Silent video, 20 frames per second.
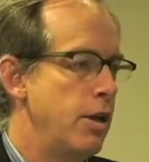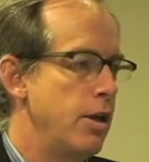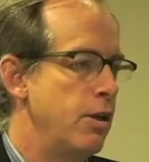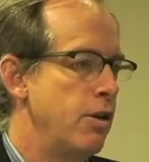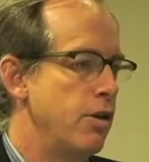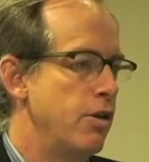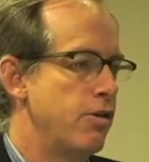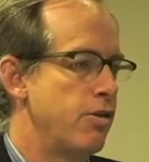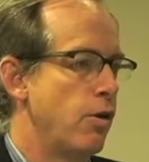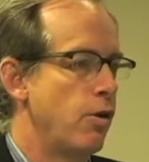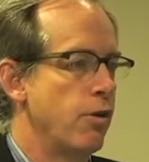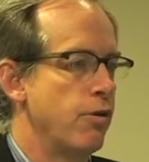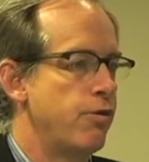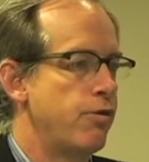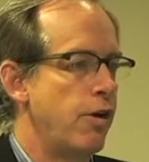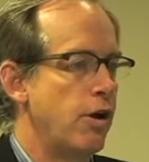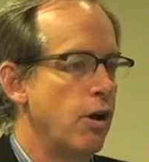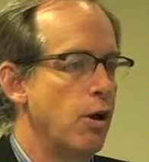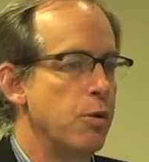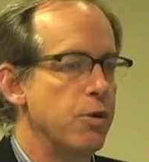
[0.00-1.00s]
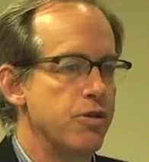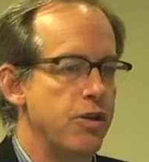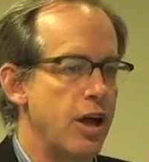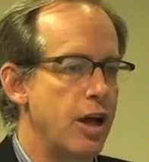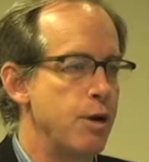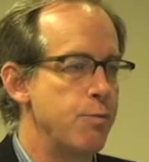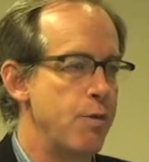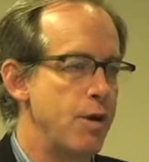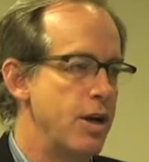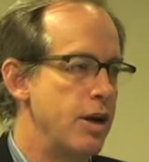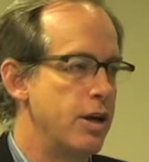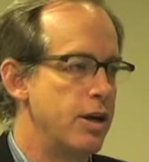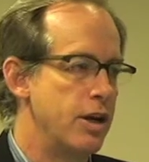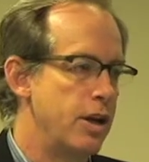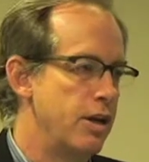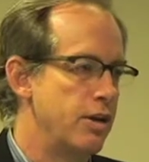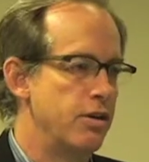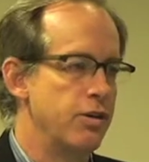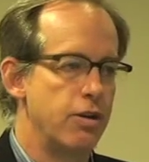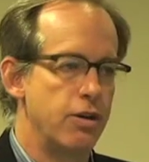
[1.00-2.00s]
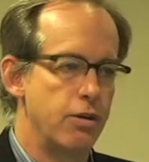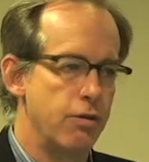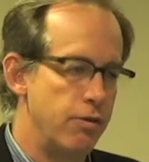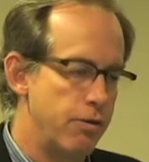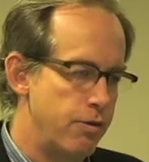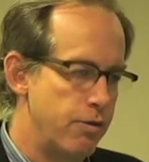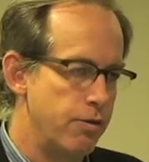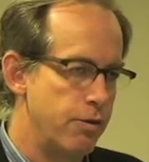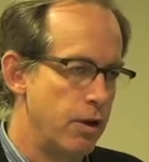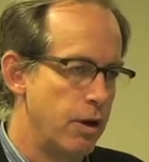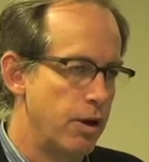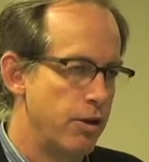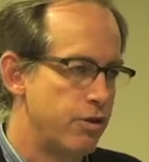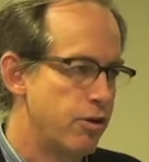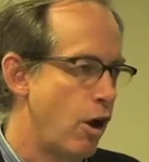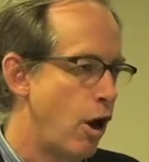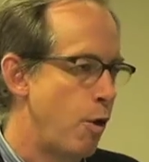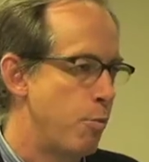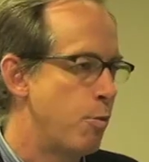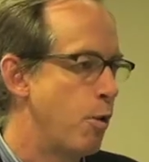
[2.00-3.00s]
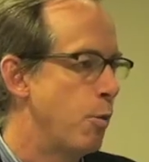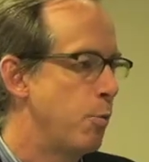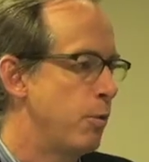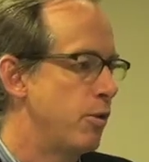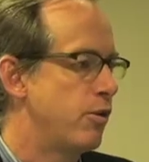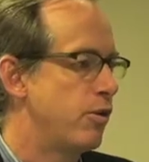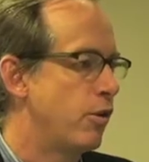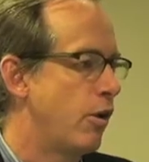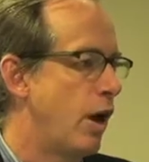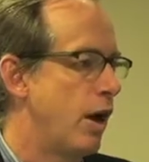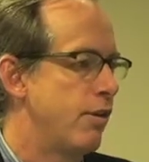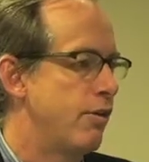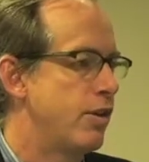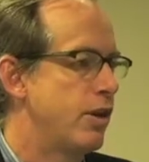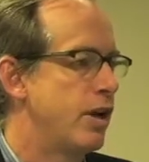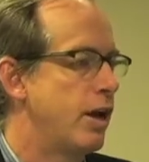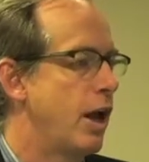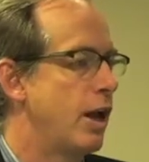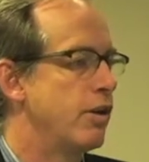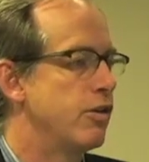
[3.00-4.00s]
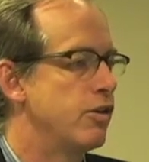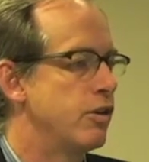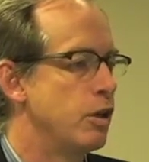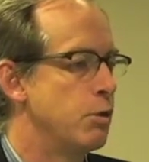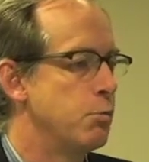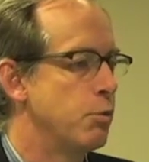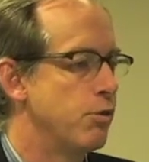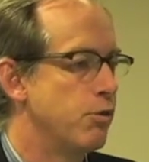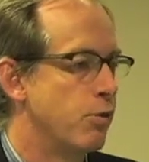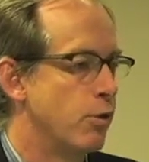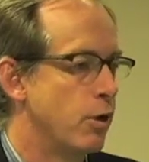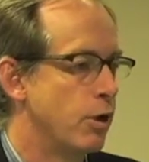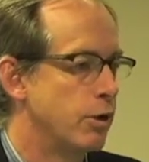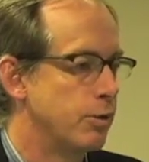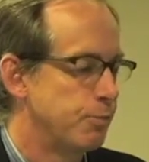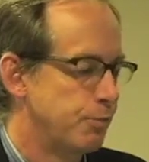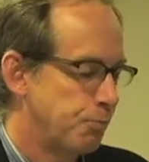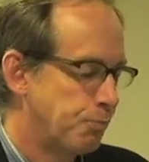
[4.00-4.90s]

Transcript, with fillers: this old fellow was animated and uh, saw a purpose to life that he hadn't seen before.